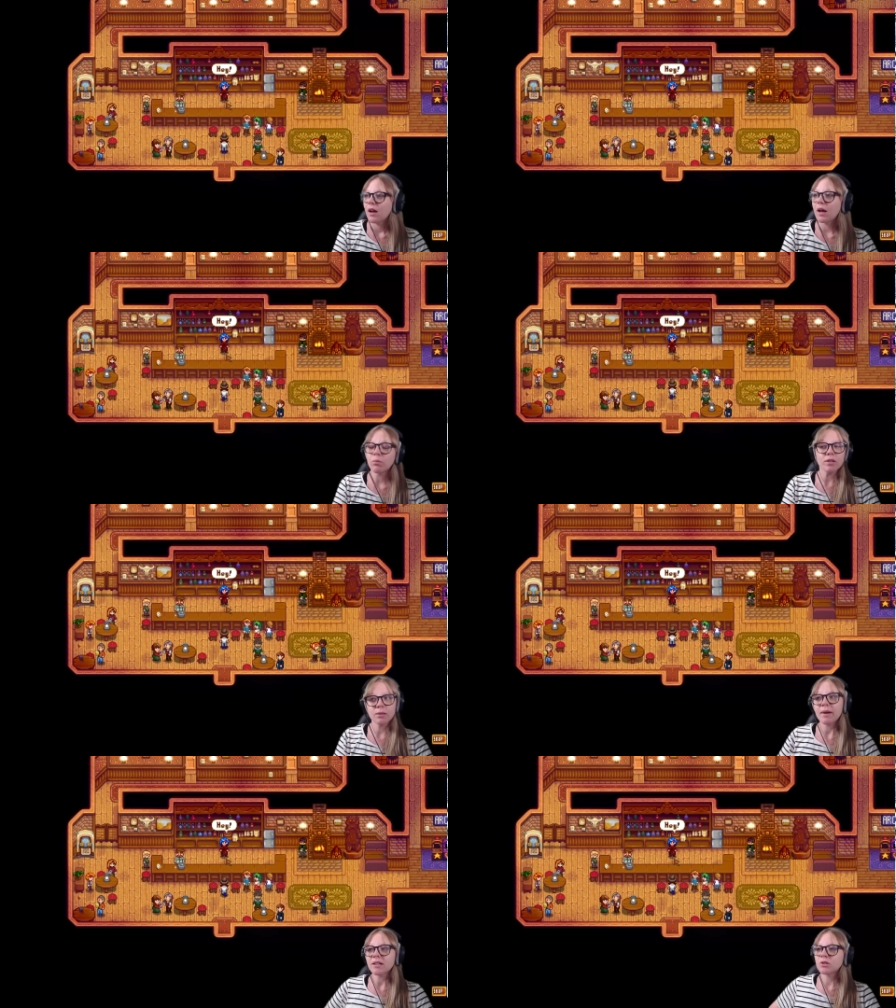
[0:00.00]
I was
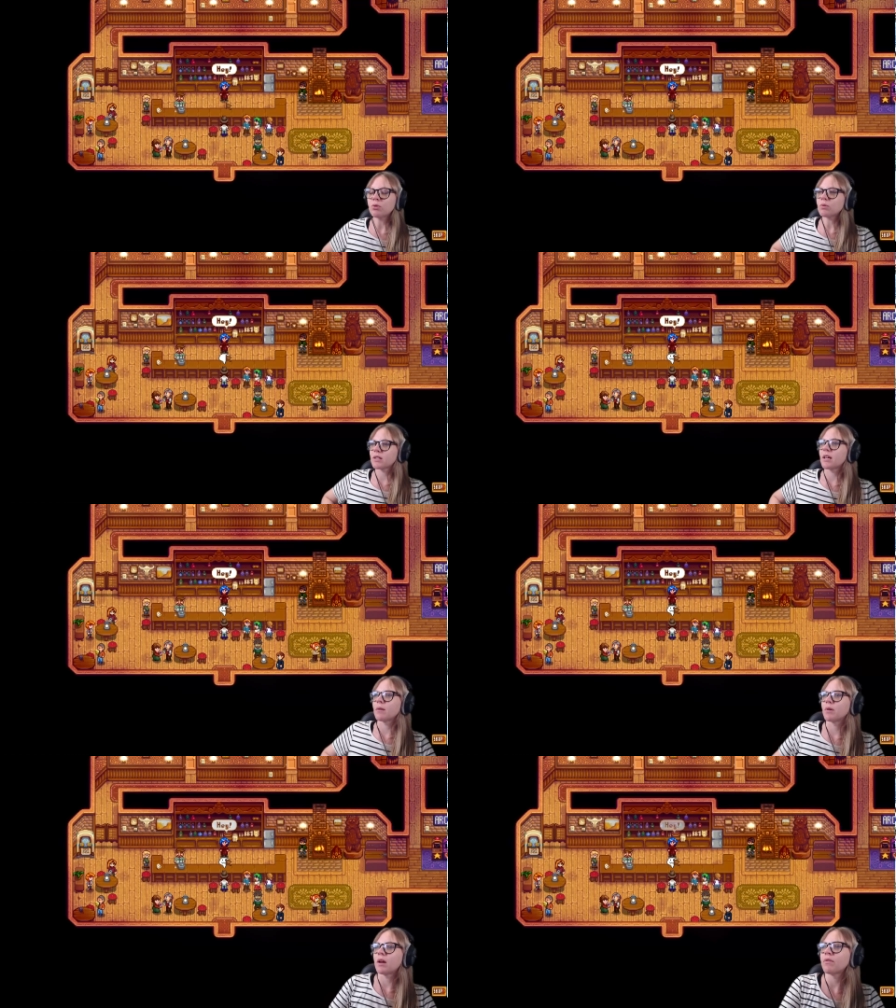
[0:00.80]
about to talk to
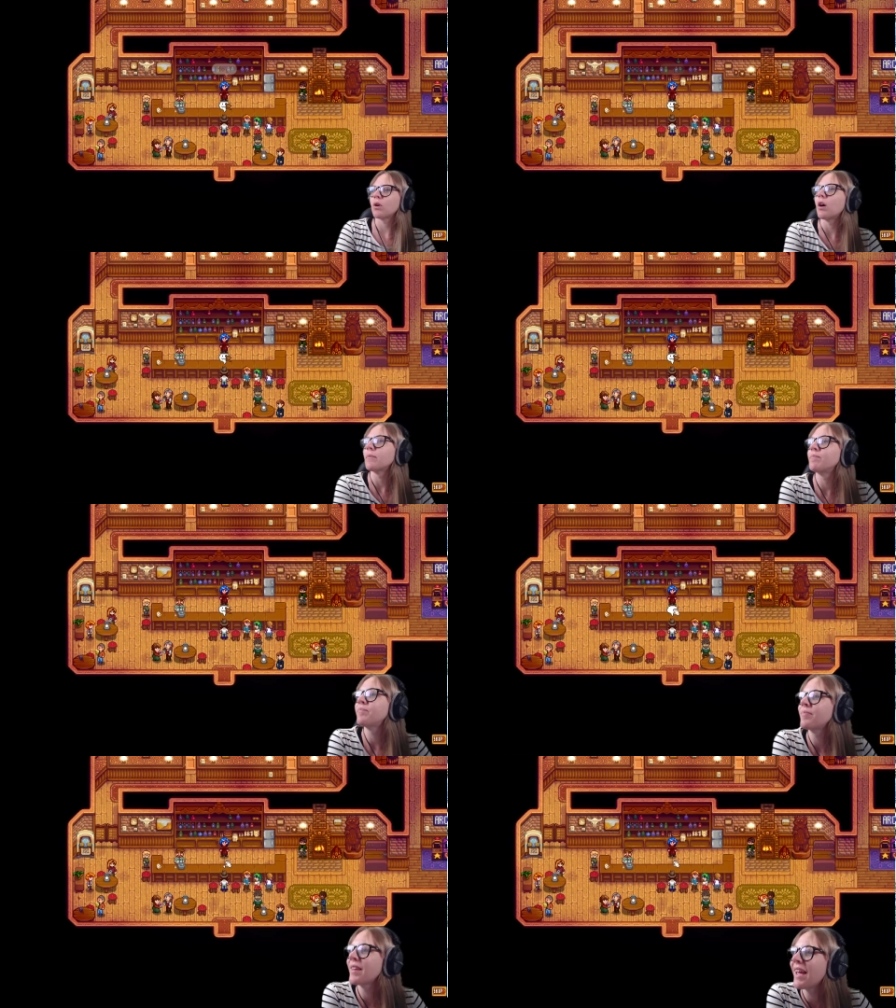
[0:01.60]
him, and I forgot.
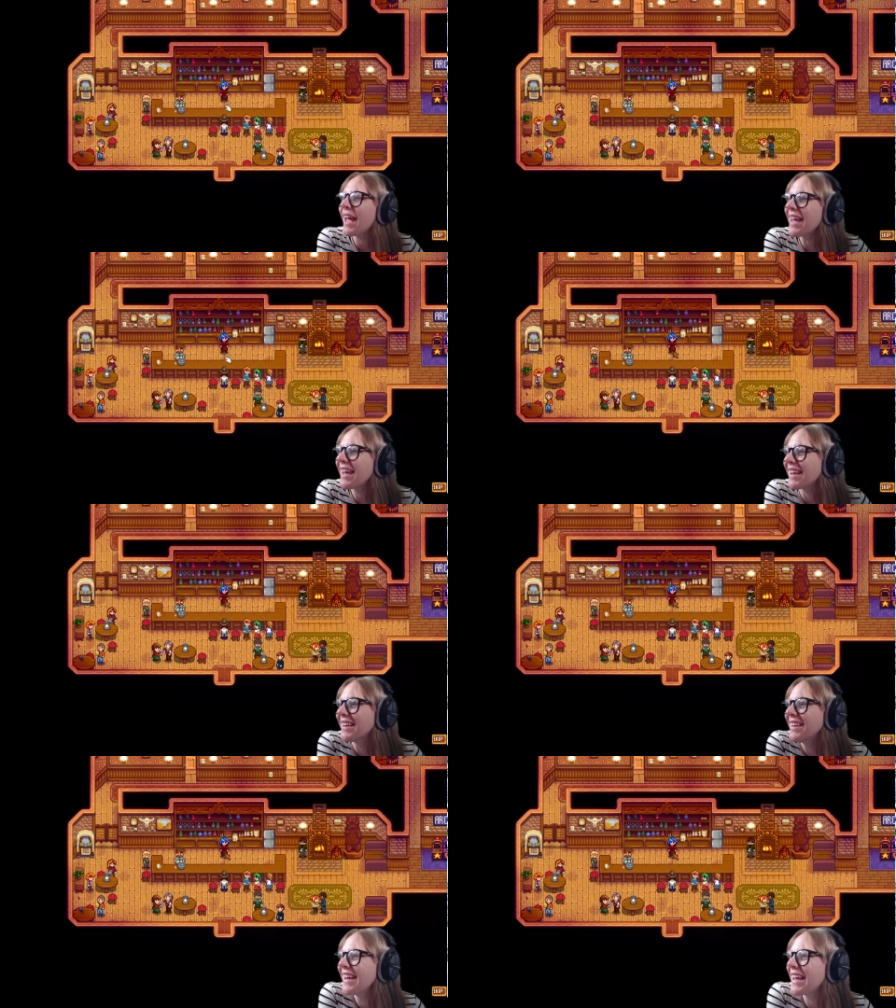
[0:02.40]
Hey!
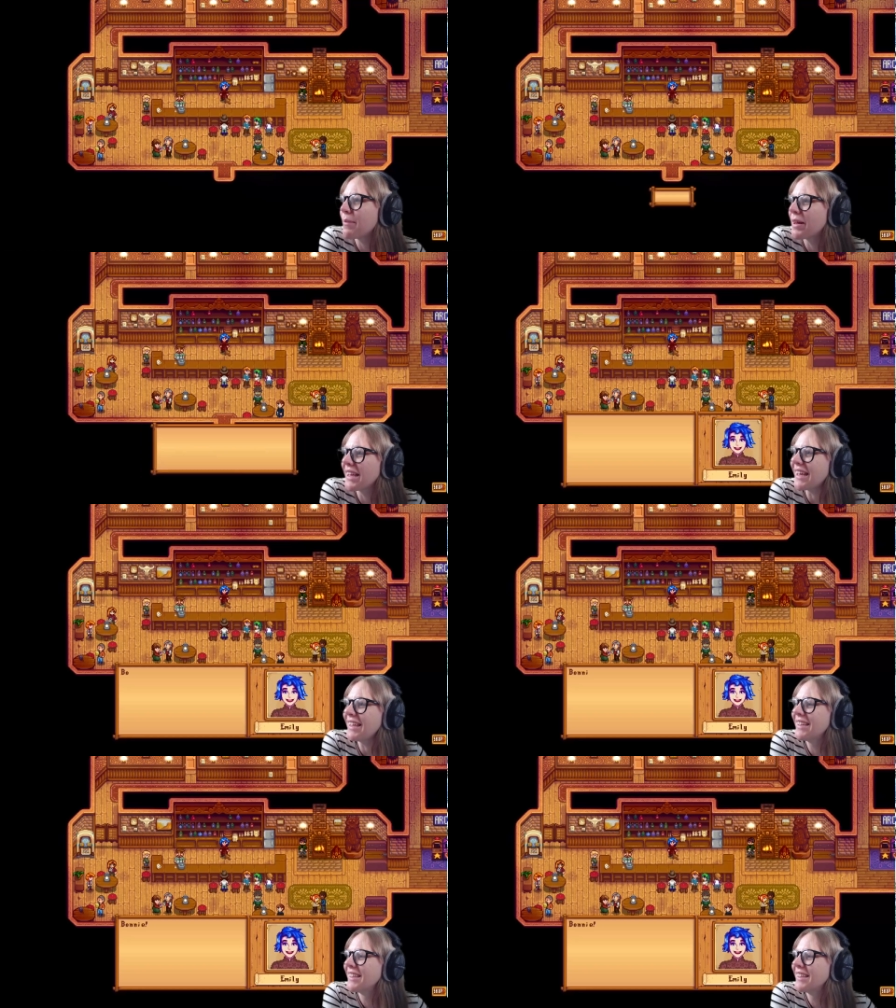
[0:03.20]
Hey, Emily!